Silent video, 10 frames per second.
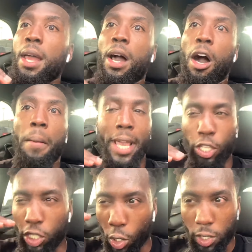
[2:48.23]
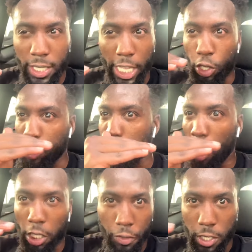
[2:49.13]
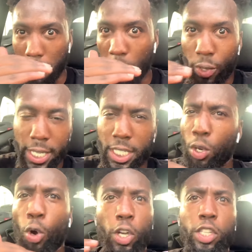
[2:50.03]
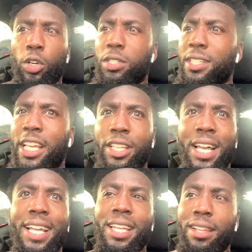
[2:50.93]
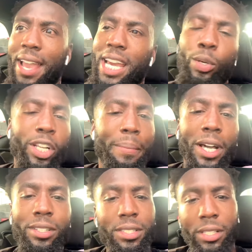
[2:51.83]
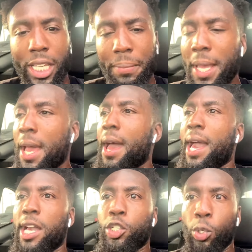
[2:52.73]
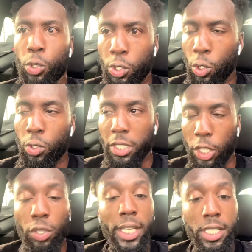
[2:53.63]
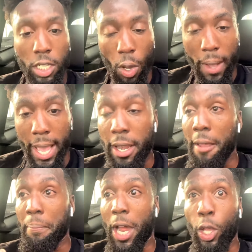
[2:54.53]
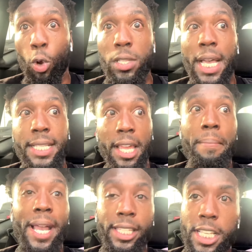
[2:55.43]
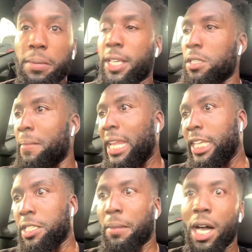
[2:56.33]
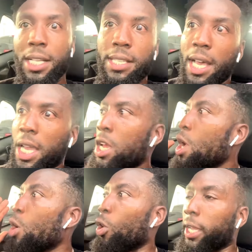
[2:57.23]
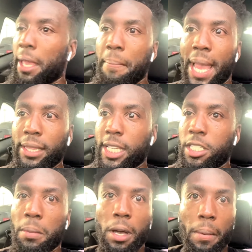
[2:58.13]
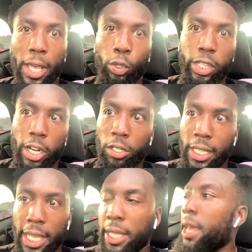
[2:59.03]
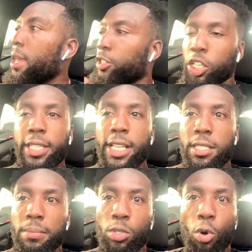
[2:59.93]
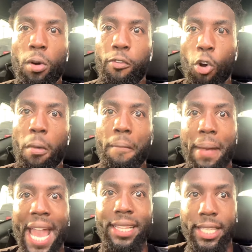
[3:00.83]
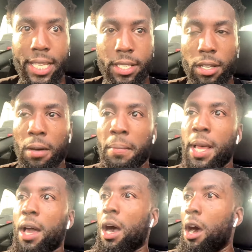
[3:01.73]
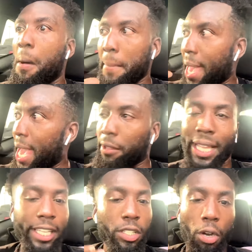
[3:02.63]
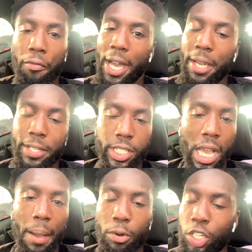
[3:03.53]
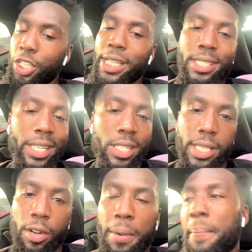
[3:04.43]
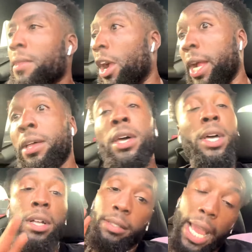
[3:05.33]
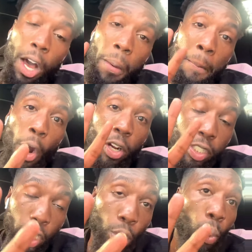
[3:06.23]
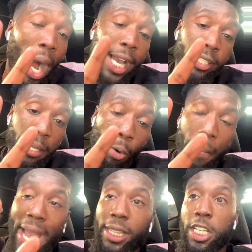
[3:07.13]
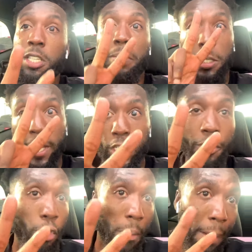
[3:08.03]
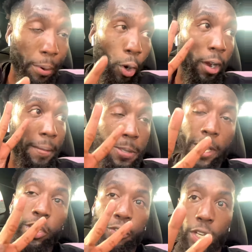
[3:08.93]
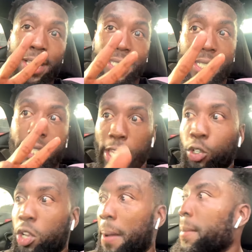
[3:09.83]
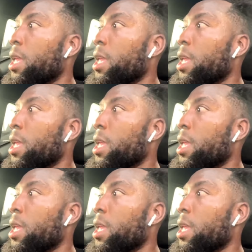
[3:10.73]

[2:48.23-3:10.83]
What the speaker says: and you're noticing that you're stalling for some odd reason, or you're noticing that you're not getting an adequate amount of sleep as usual, then you need to go ahead and prioritize getting magnesium. Get some magnesium oxide or get magnesium L-threonate. Just get some form of magnesium at like, you know, a vitamin shop or a GNC, etc. All right. Now, part two, why you need more magnesium, especially if you're on my program, especially if you're trying to see the scale drop.